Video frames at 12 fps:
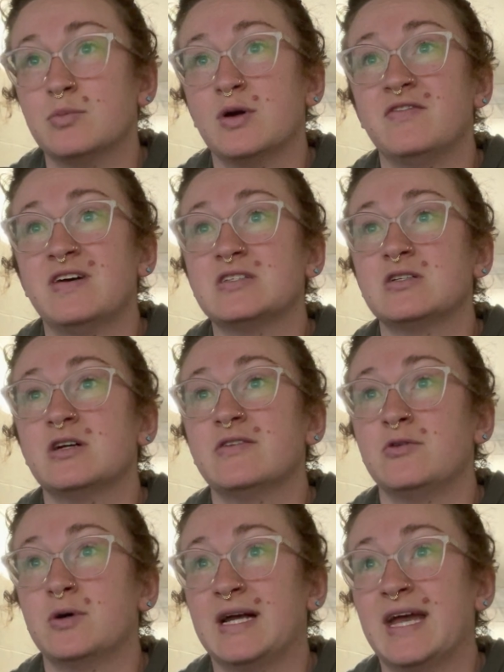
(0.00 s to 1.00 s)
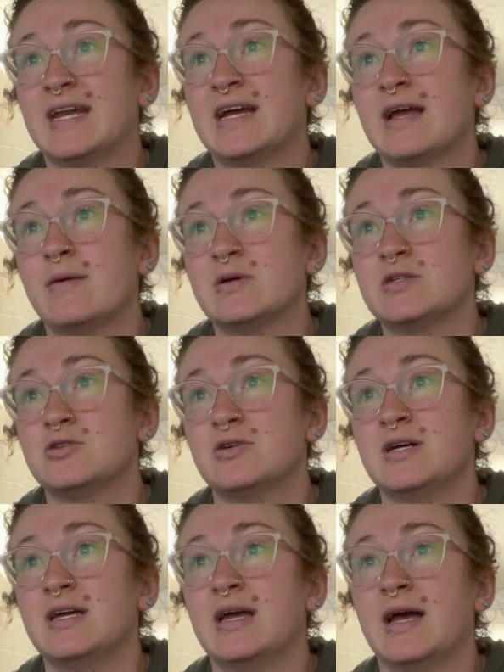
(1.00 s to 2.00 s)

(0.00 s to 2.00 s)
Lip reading: professor of organic chemistry